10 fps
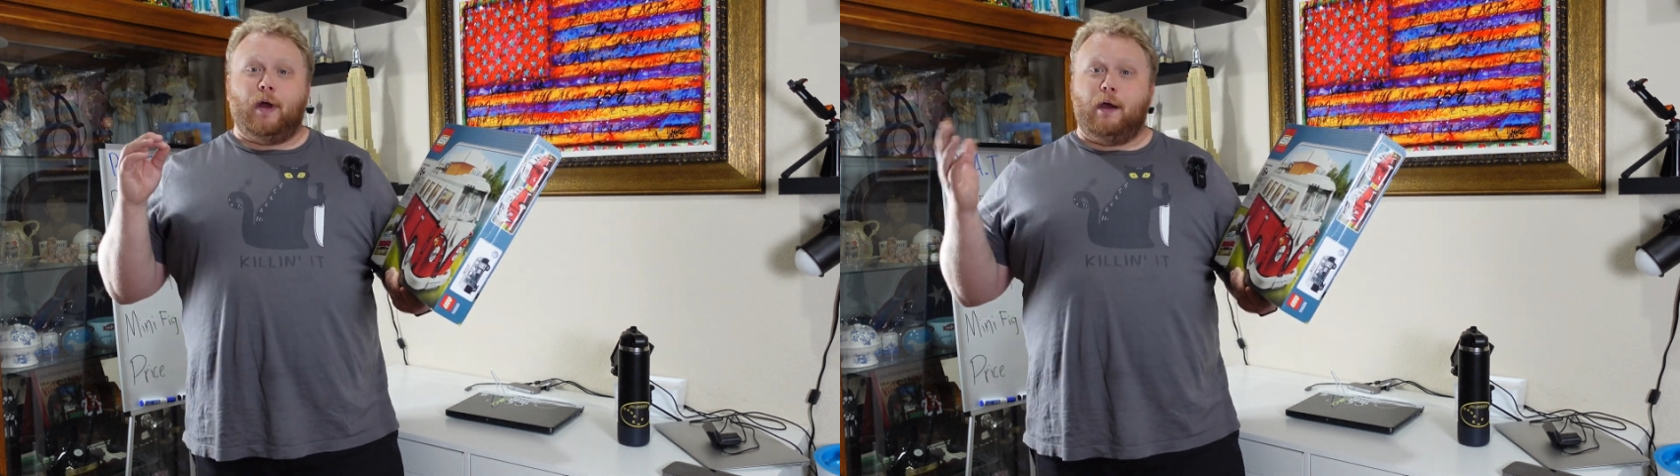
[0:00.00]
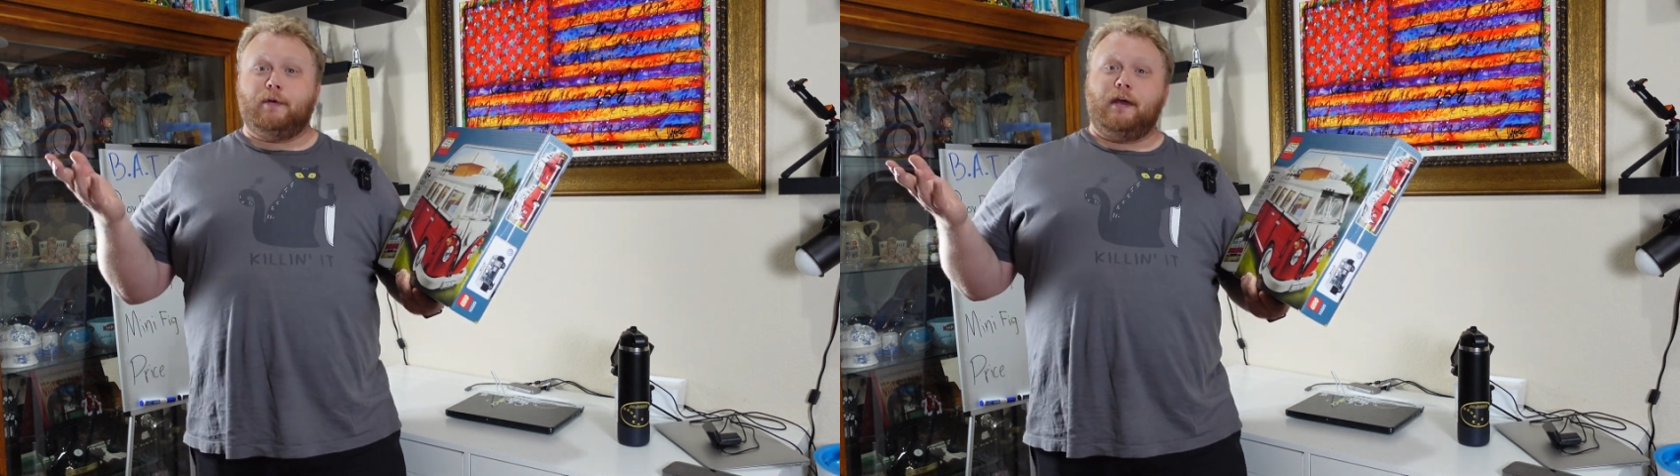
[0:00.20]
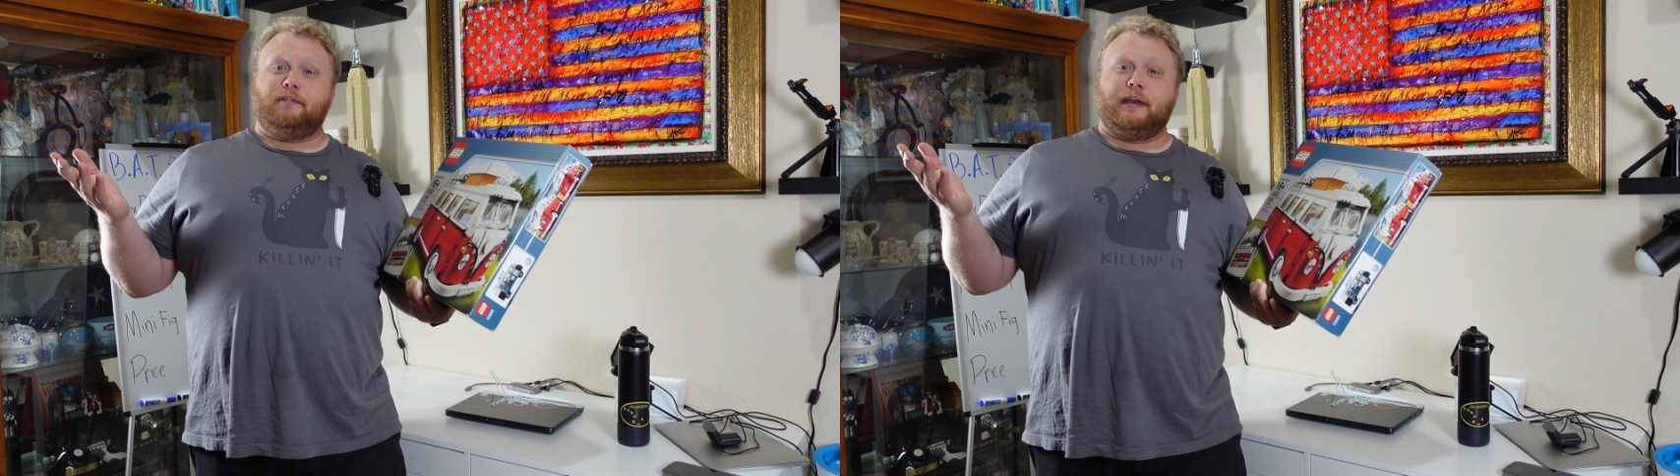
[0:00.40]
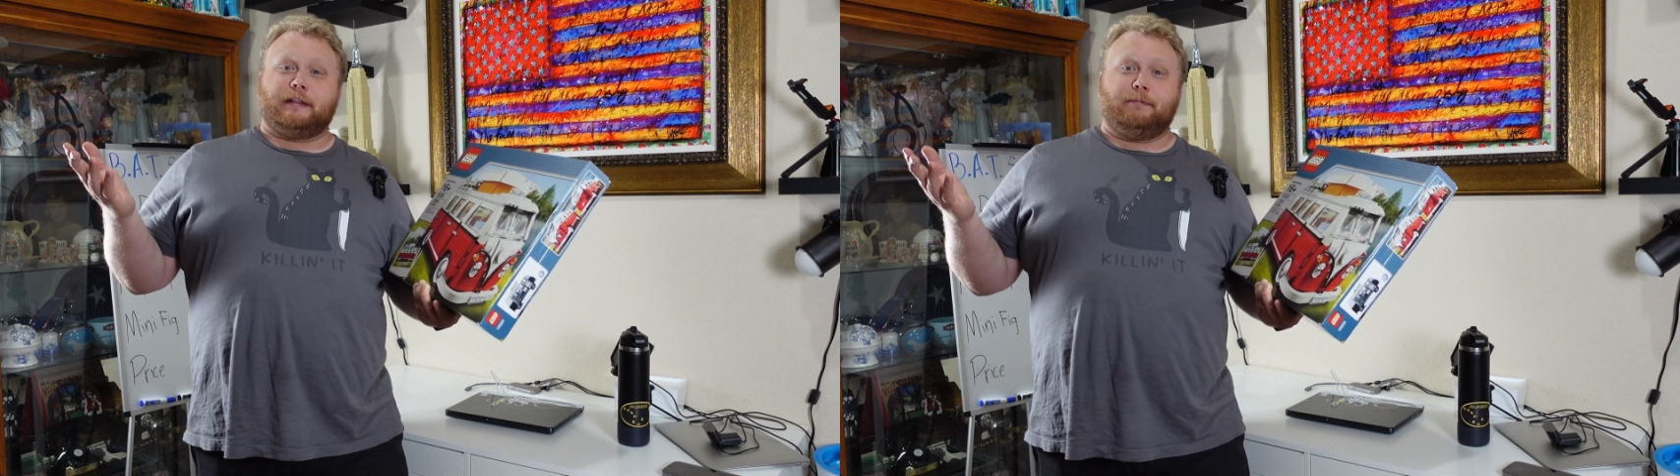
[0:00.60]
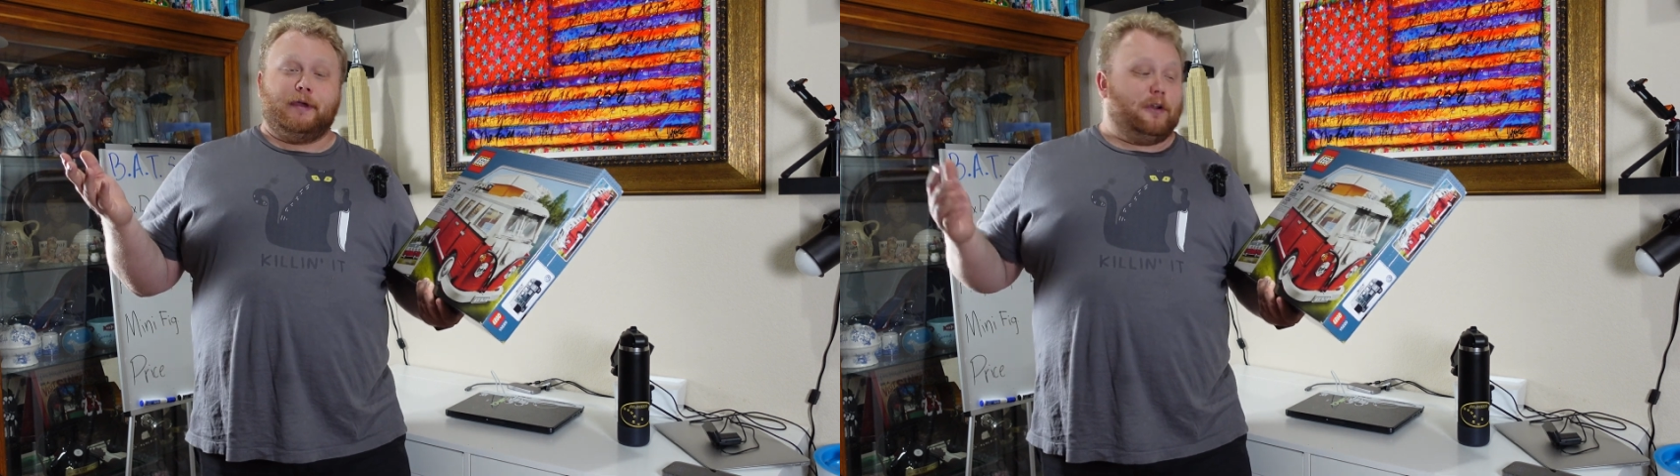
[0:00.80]
I would love to
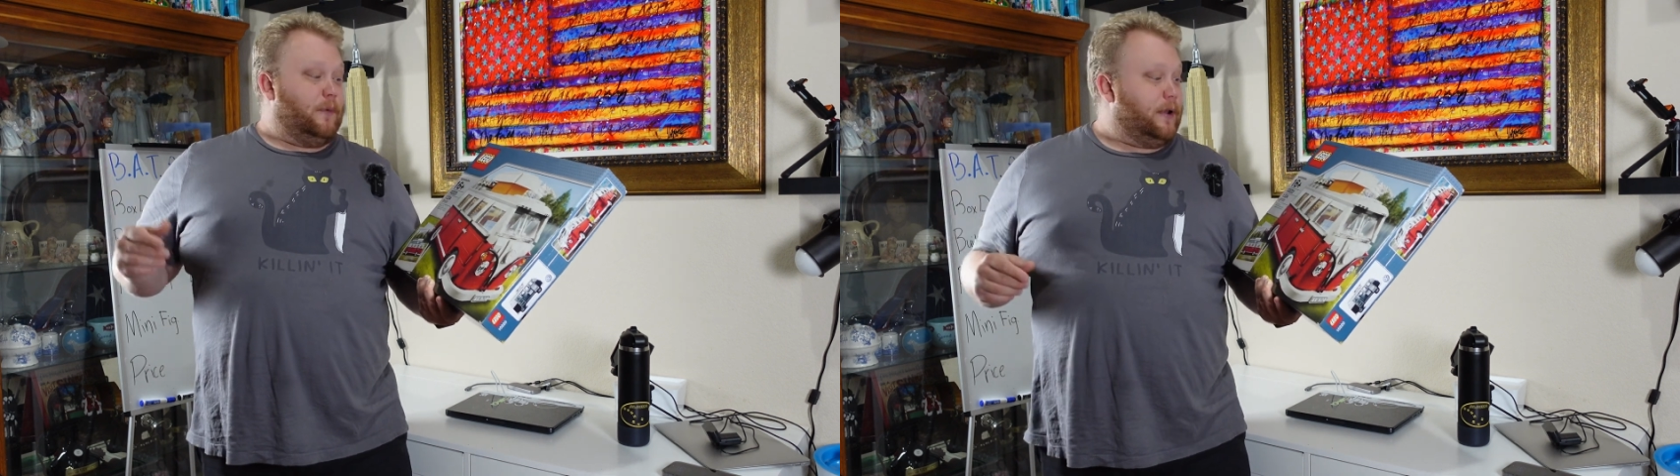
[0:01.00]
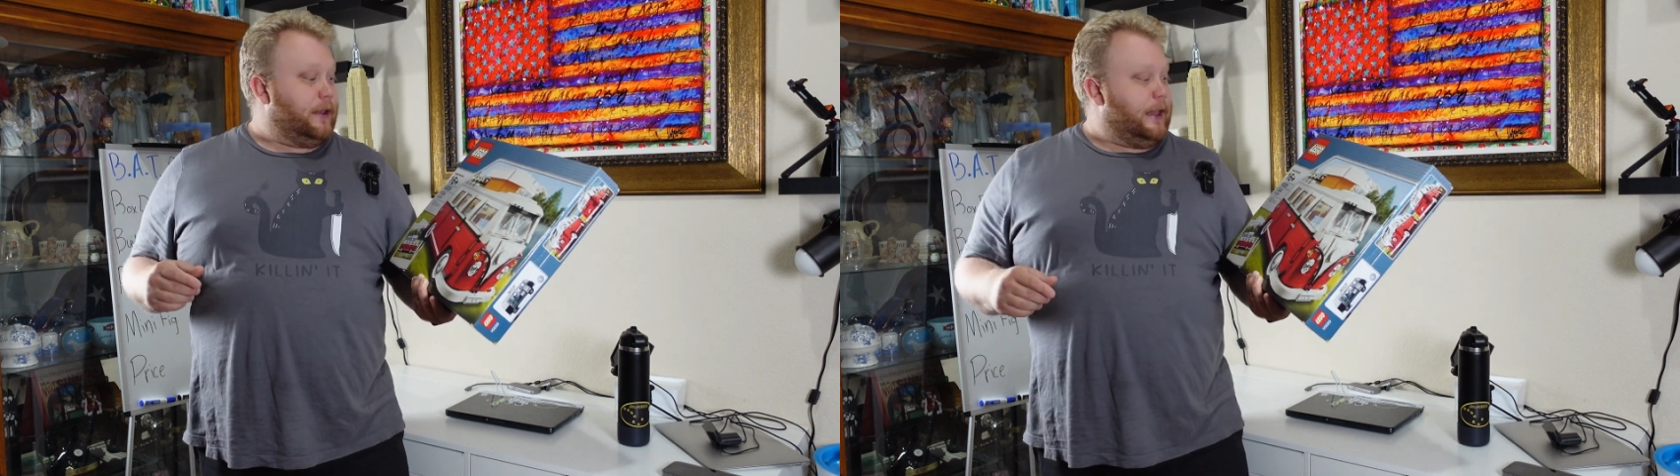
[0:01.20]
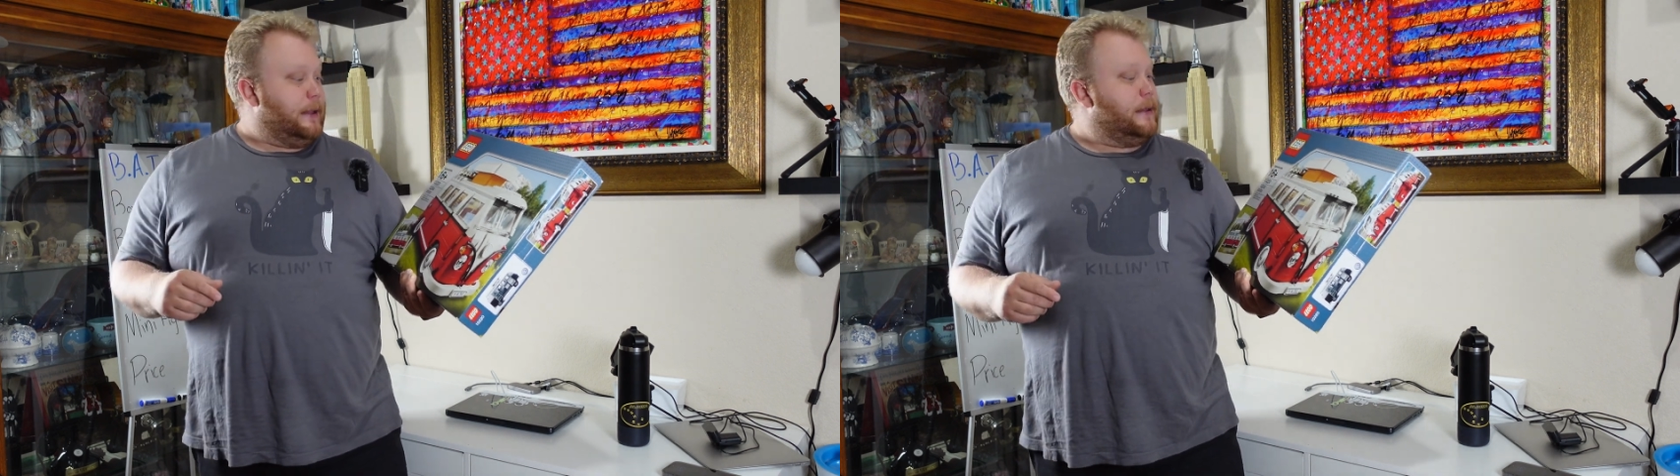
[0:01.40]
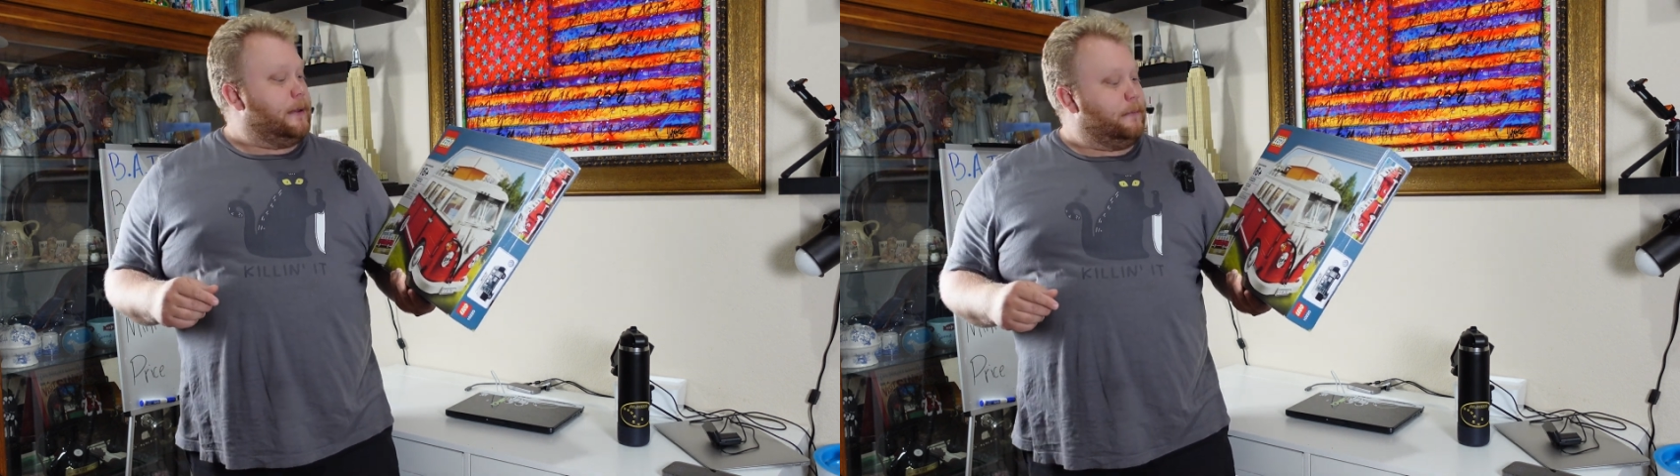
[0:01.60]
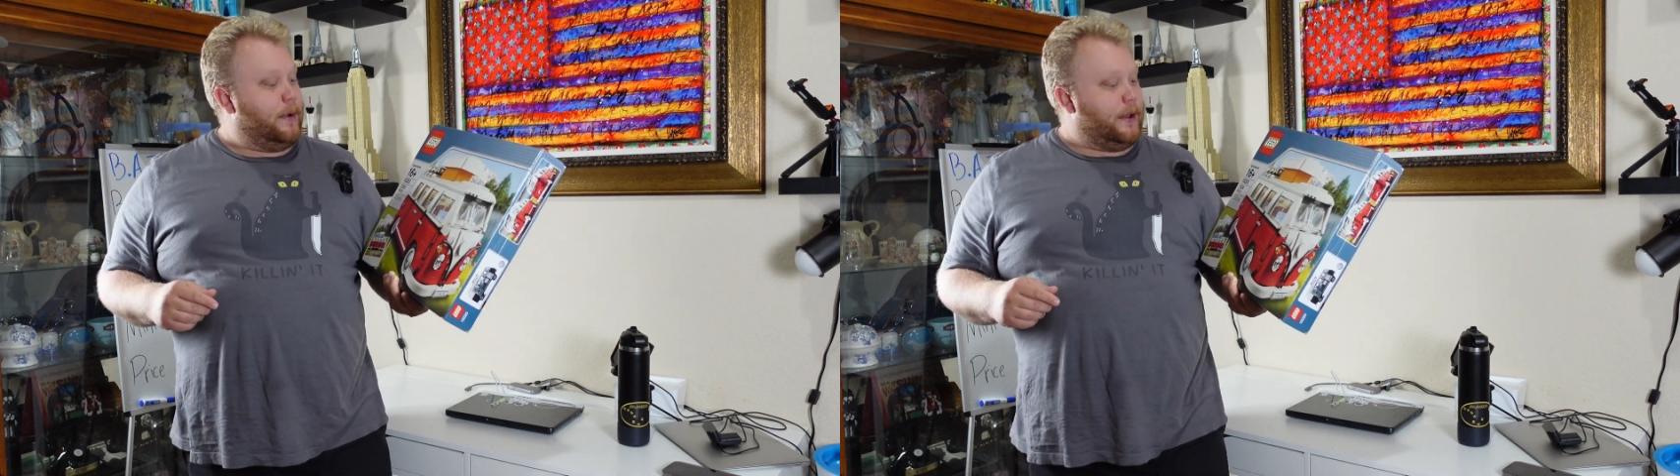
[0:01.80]
get the Beetle one day,
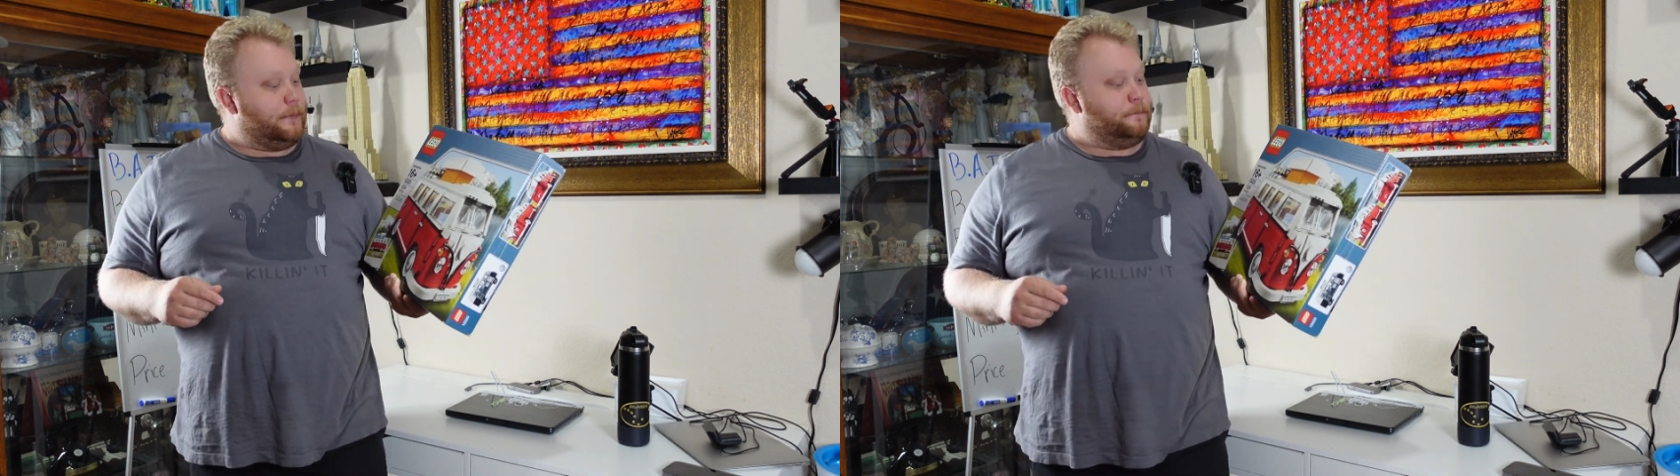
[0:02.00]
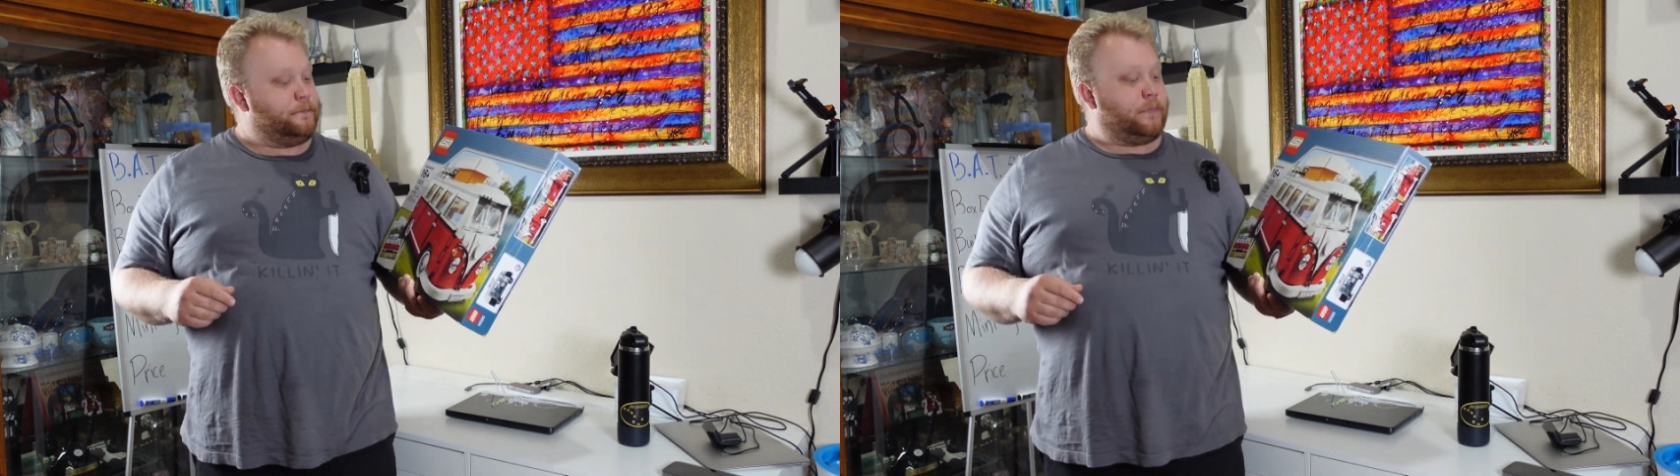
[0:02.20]
but